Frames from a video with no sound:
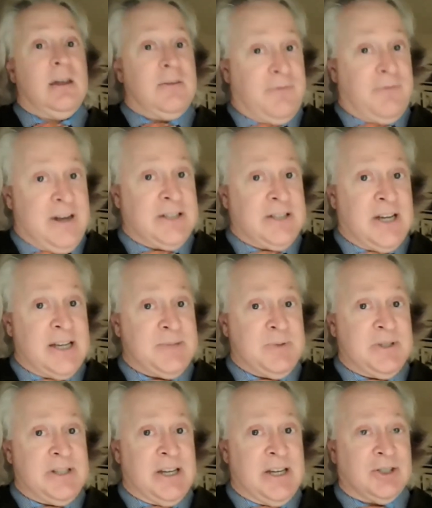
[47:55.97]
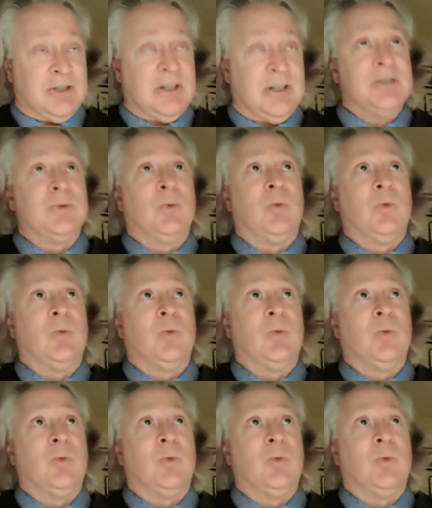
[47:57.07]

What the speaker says: Franchise potential is